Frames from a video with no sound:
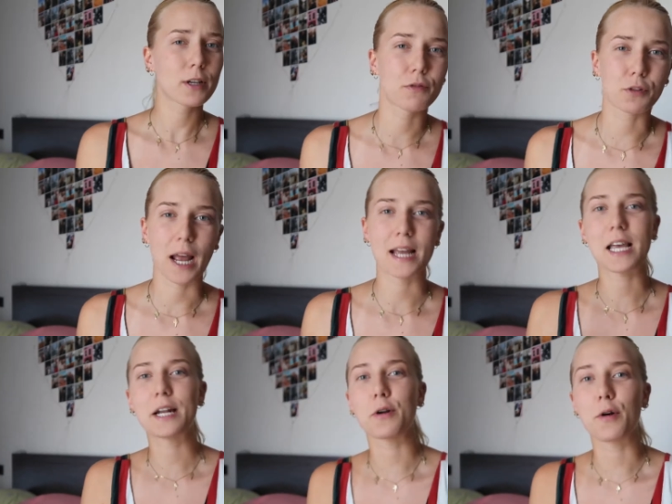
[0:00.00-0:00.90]
also for guys,
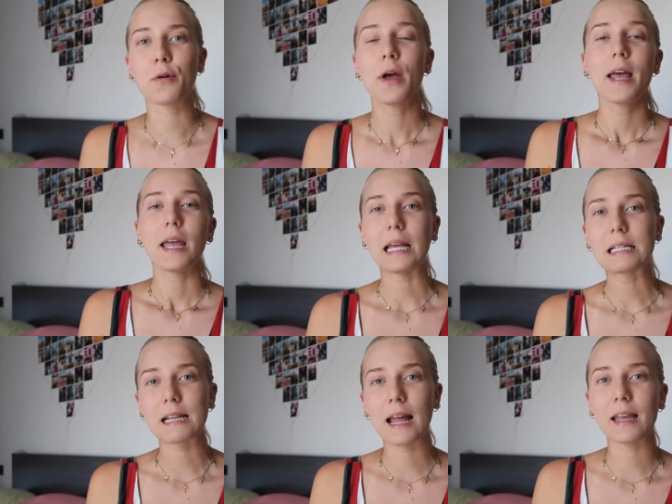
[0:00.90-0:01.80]
I don't know.
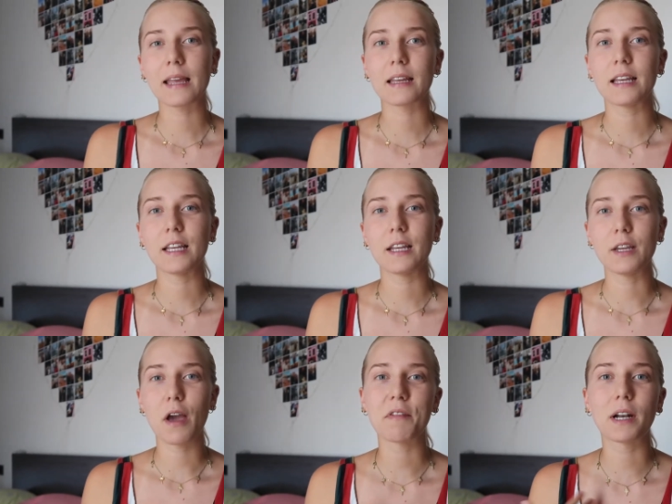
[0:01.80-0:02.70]
It's like
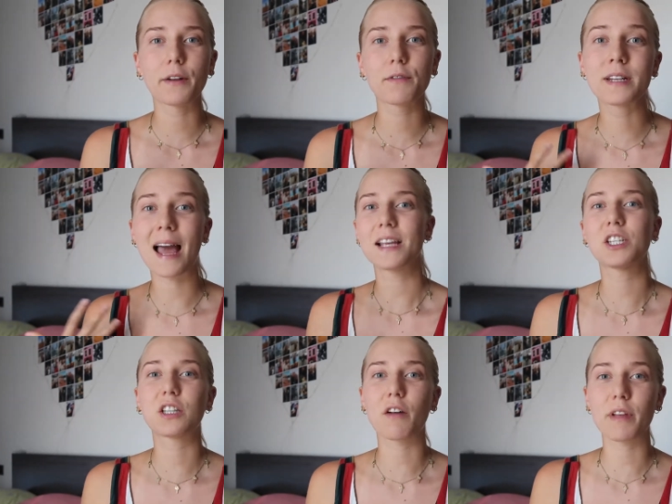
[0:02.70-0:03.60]
you have a lot of
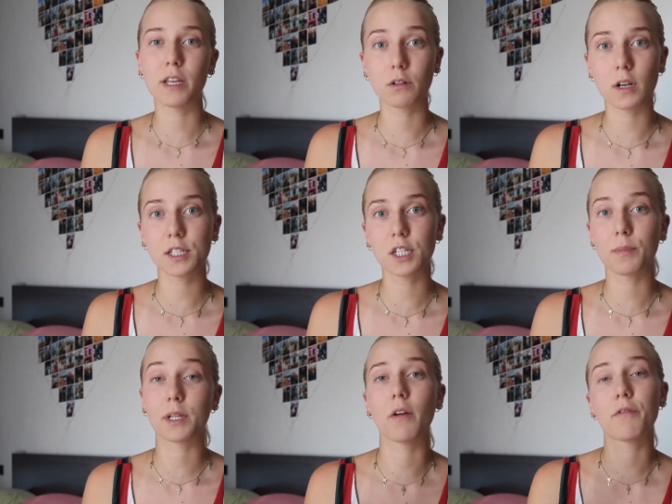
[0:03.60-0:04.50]
nice stuff in your closet,
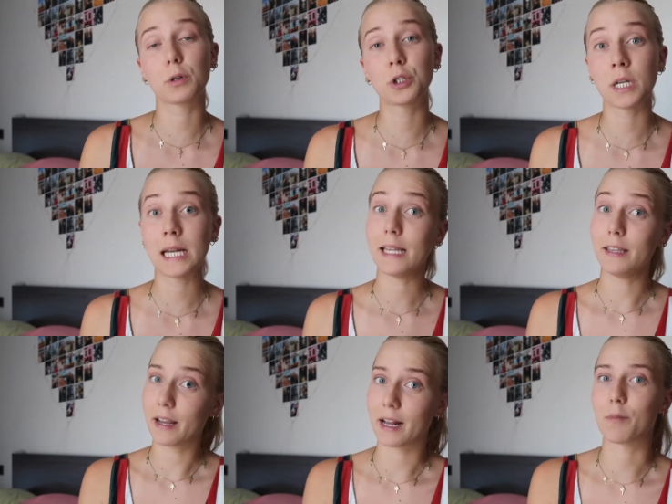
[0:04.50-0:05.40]
but unfortunately
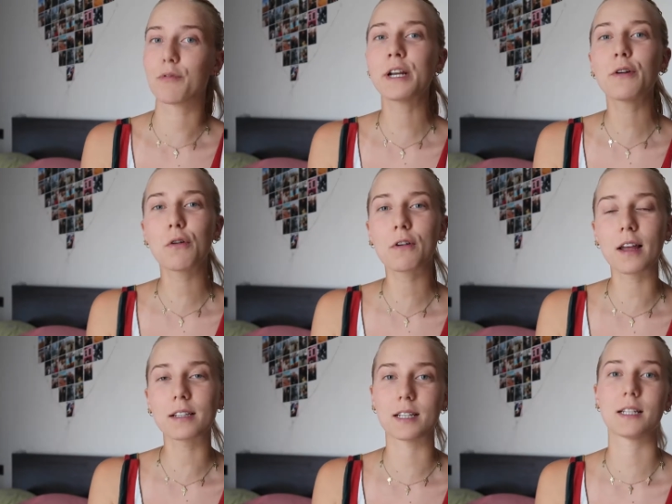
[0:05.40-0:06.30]
you cannot bring the whole
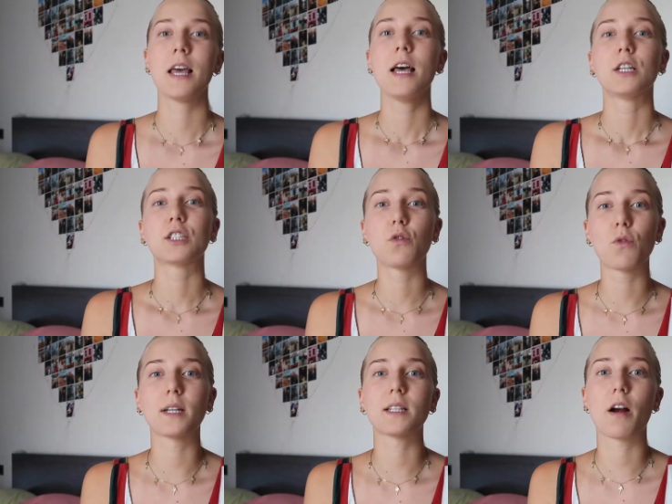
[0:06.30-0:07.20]
closet. So
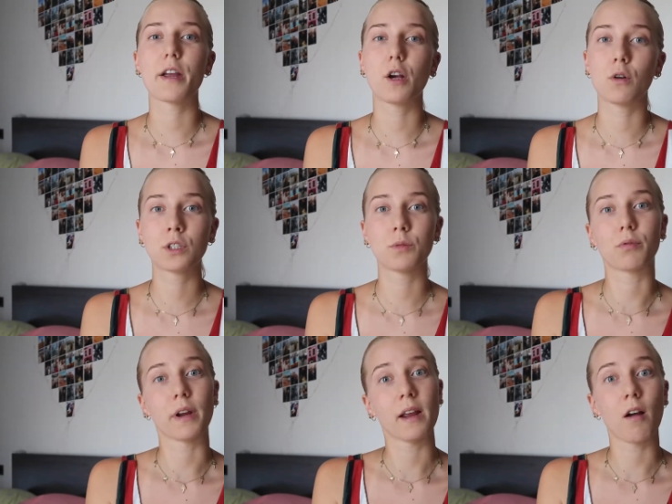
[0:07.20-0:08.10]
what are you going to
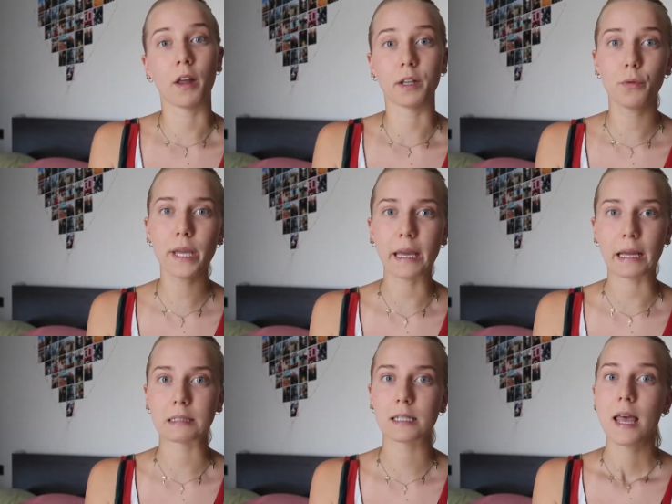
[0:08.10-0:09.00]
bring on the
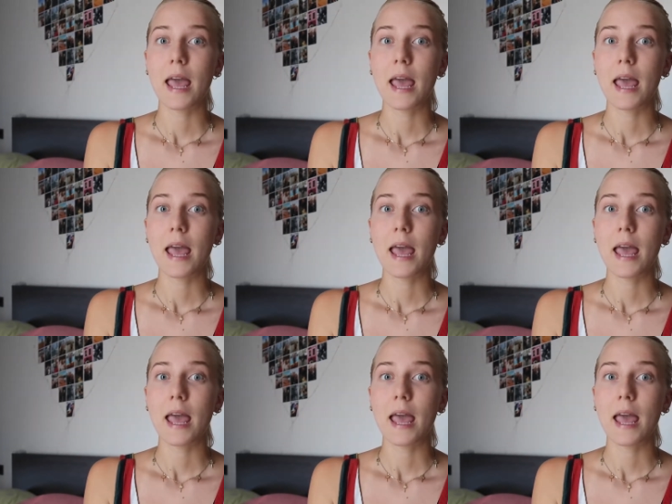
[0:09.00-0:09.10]
weekend?